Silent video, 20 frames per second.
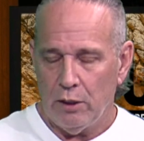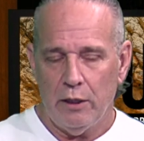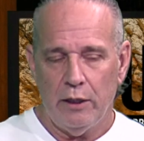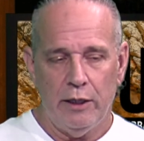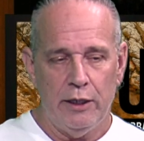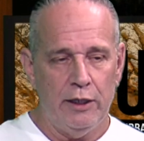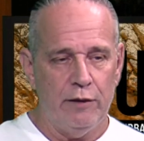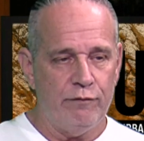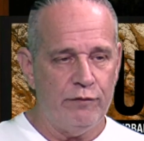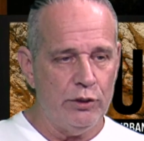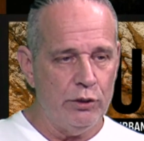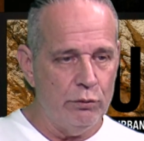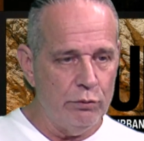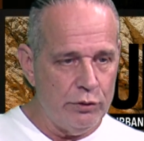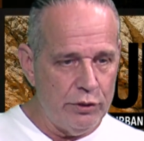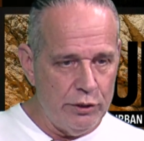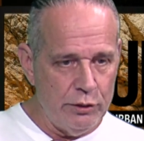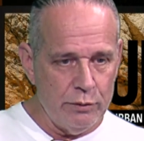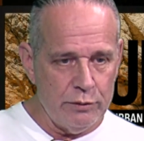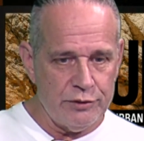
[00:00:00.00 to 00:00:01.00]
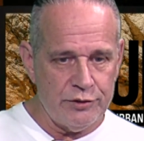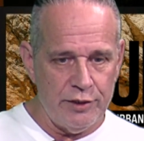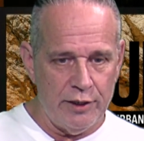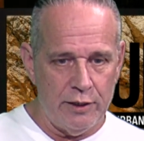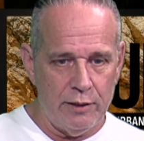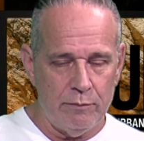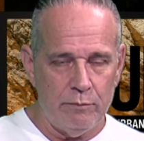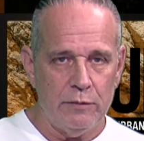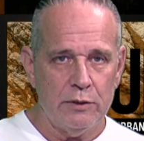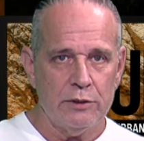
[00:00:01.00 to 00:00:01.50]
If you use
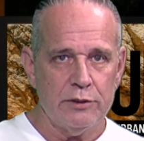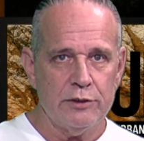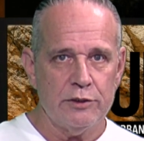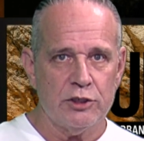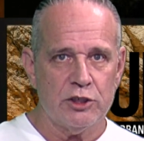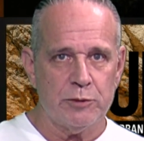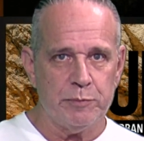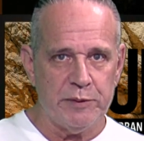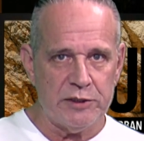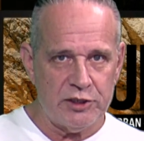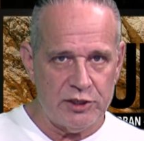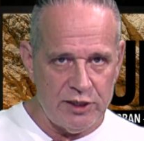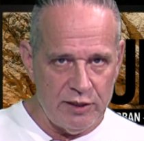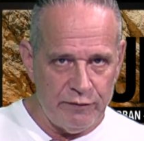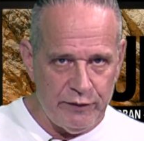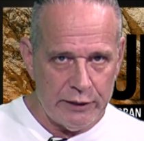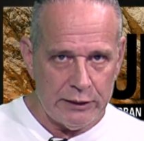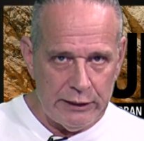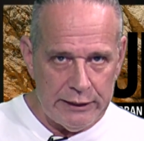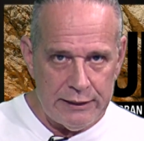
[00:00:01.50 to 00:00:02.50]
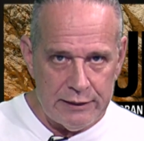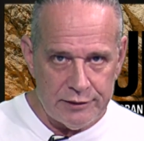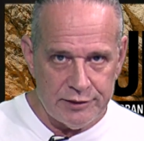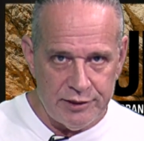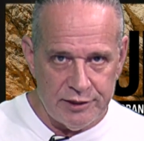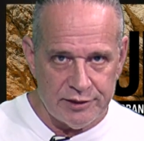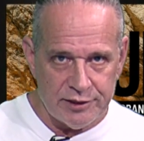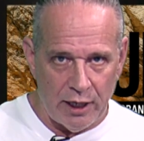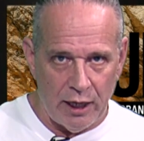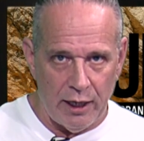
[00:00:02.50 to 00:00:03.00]
them specifically as
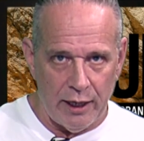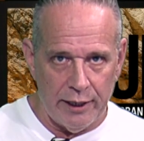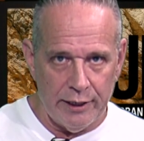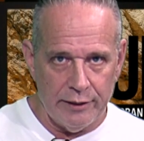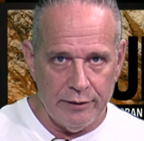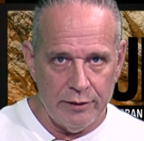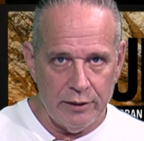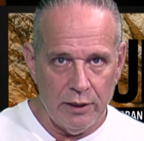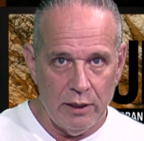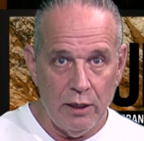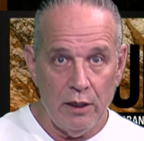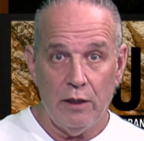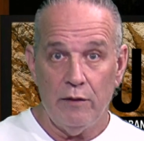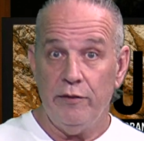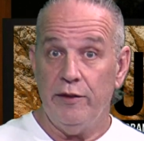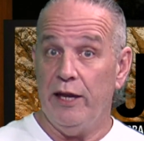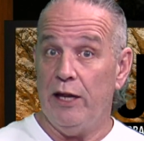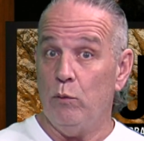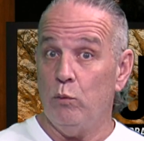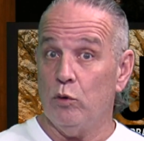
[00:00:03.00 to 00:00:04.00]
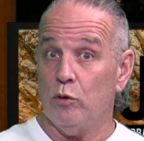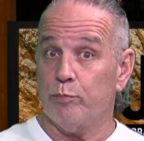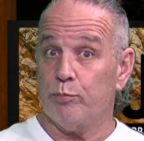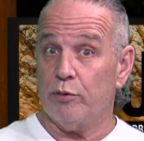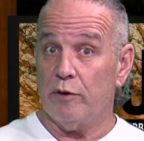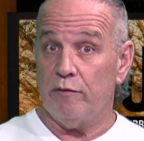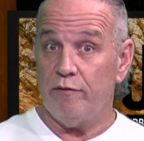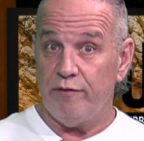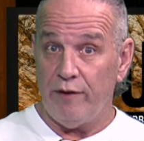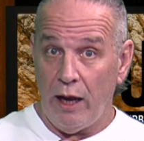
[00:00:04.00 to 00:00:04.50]
designed, they will
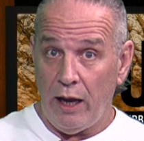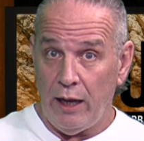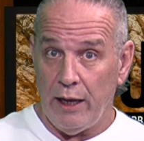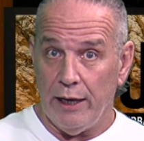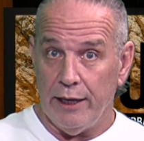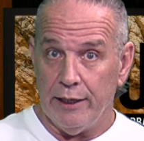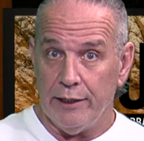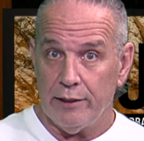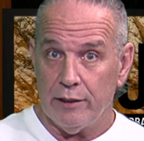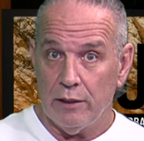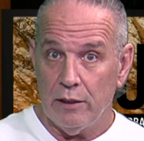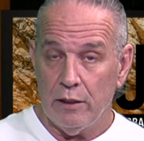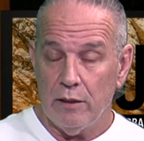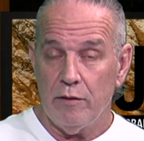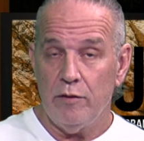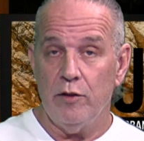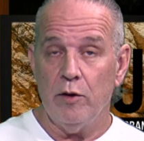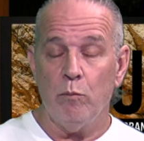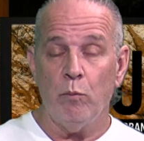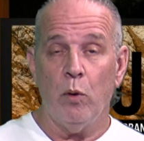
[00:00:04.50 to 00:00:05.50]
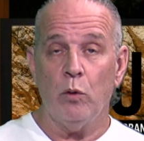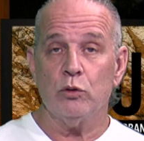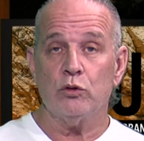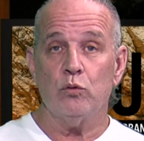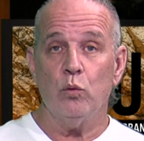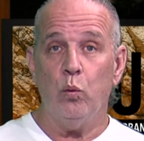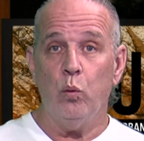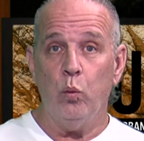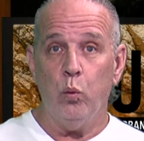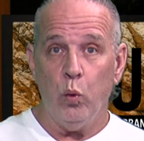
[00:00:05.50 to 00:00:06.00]
provide the most
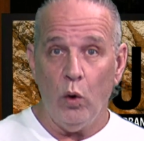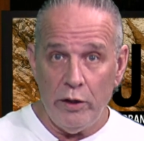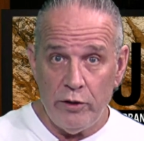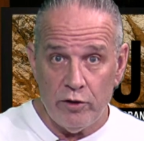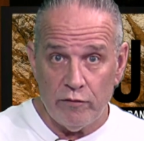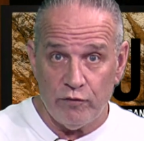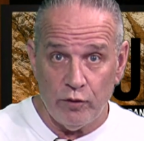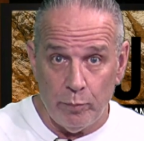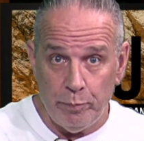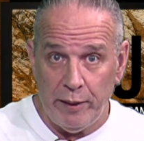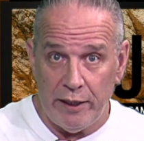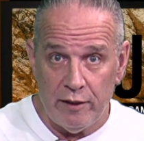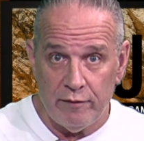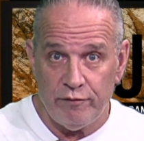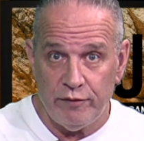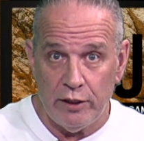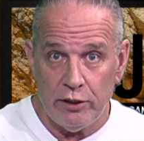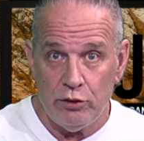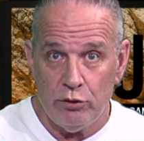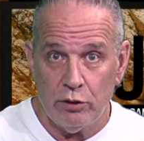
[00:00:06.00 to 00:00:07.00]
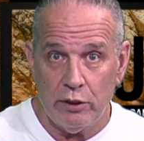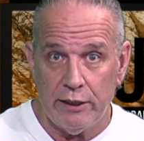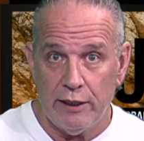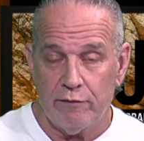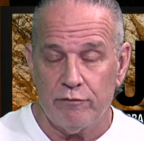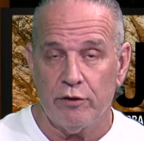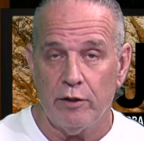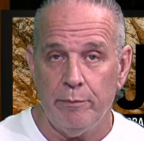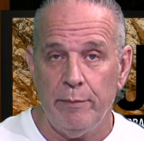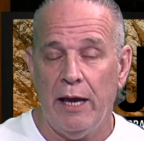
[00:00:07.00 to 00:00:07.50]
wonderful benefit you could
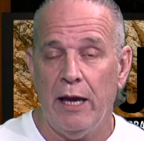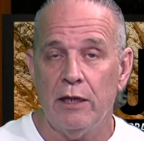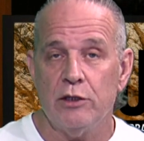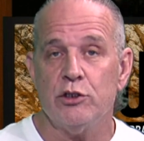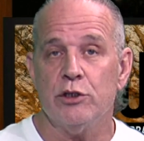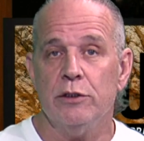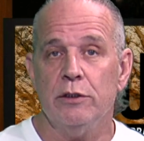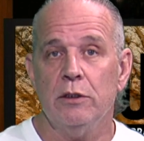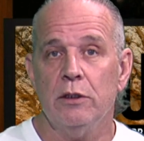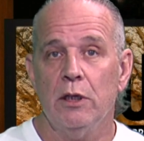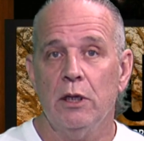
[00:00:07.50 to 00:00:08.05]
ever imagine.